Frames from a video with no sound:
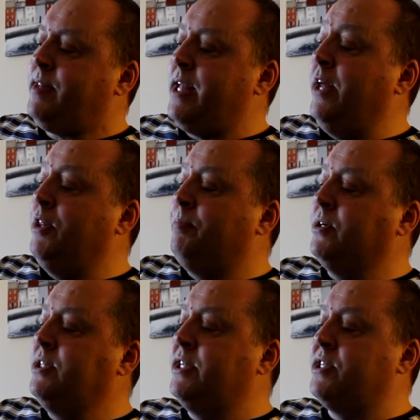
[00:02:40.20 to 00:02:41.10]
and the
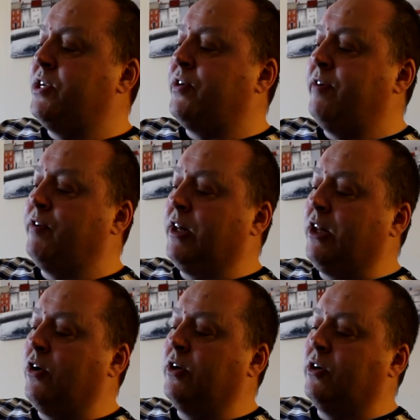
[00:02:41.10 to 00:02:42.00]
point is I tried for a
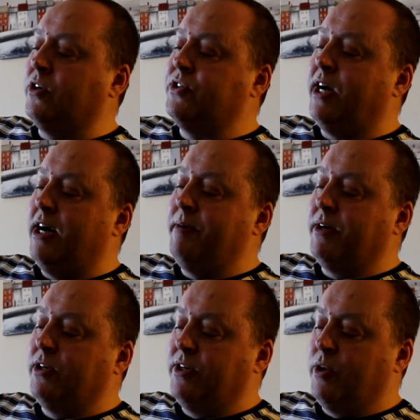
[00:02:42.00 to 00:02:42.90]
long time
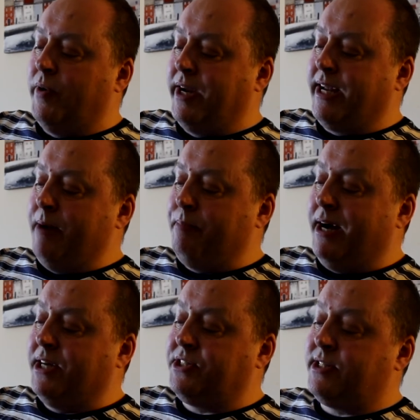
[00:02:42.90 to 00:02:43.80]
and couldn't quite get
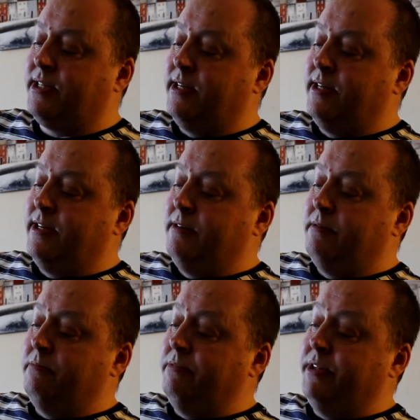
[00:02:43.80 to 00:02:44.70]
past
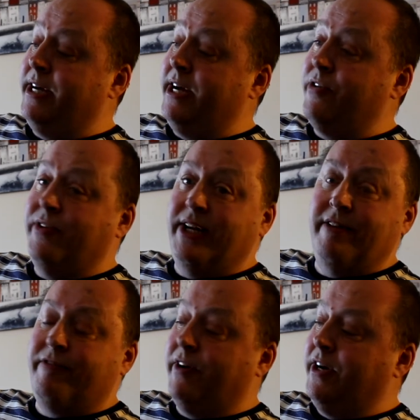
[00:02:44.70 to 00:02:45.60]
there
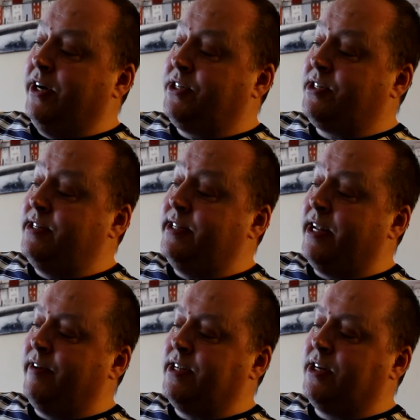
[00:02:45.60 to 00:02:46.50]
really at first, and
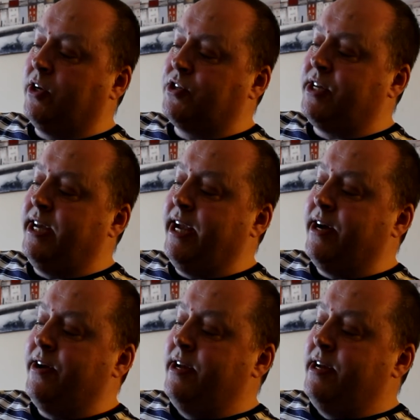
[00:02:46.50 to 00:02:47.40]
then eventually got to
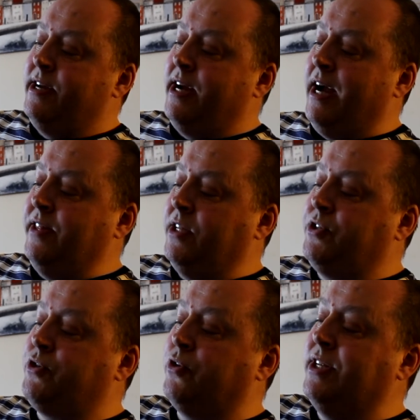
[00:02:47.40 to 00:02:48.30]
here, and then
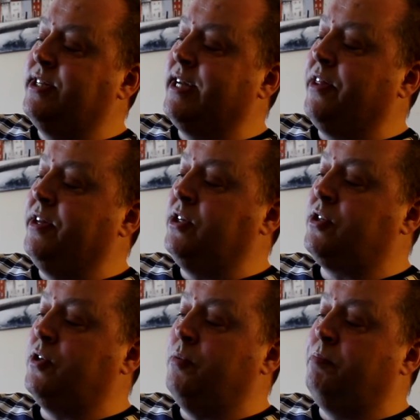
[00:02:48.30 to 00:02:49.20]
struggling to get
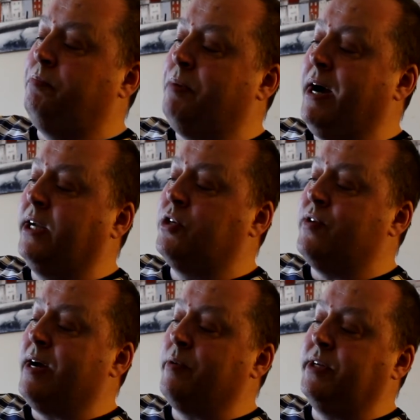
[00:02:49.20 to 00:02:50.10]
these 2 packets
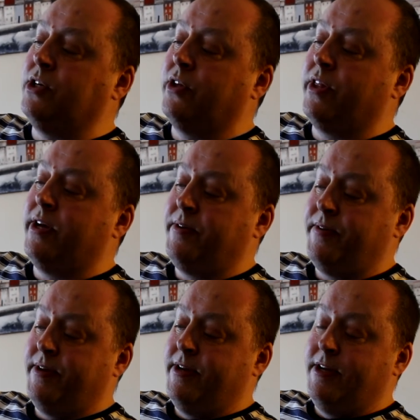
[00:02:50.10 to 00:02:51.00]
round each other.
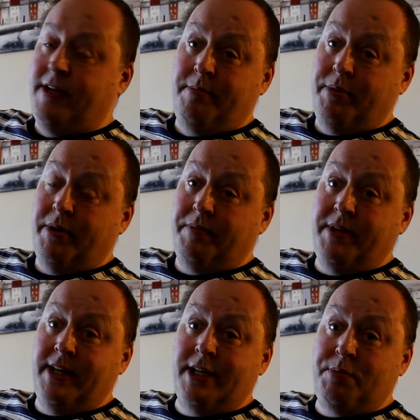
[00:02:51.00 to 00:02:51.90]
But
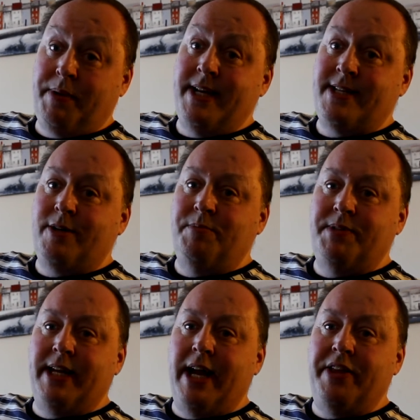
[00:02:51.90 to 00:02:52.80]
it's beginning to come
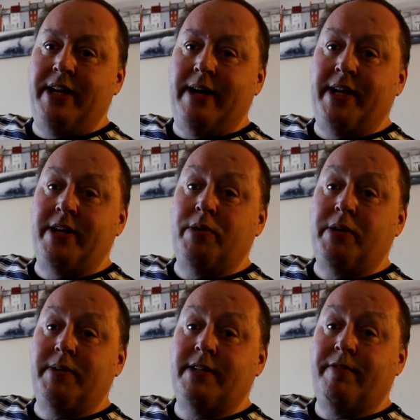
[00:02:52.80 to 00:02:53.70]
together now, and I don't
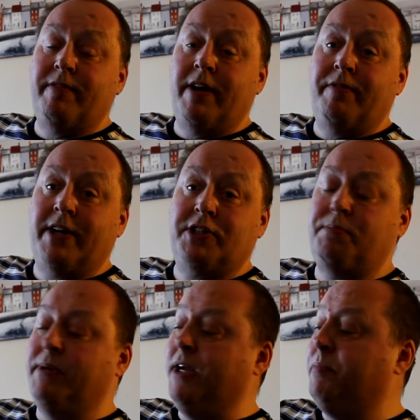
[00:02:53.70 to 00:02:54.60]
do it at a fast
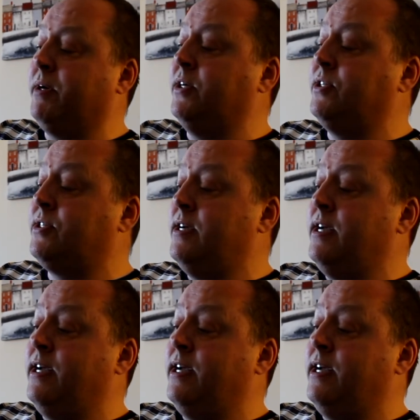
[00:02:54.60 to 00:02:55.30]
speed because